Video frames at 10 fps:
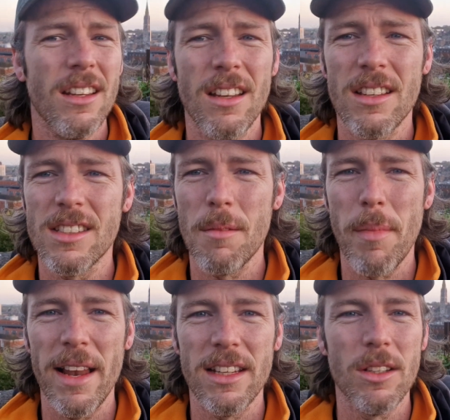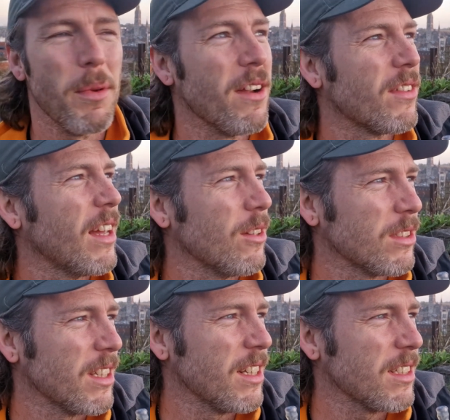Non-stop battling up here for
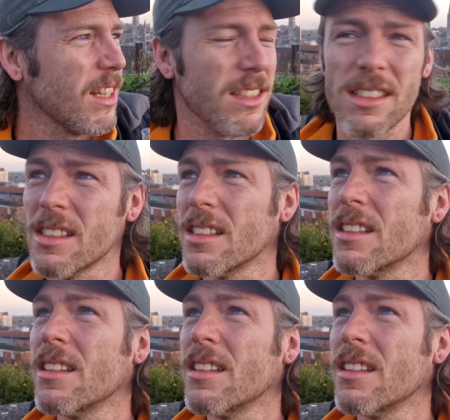thousands of years, lads.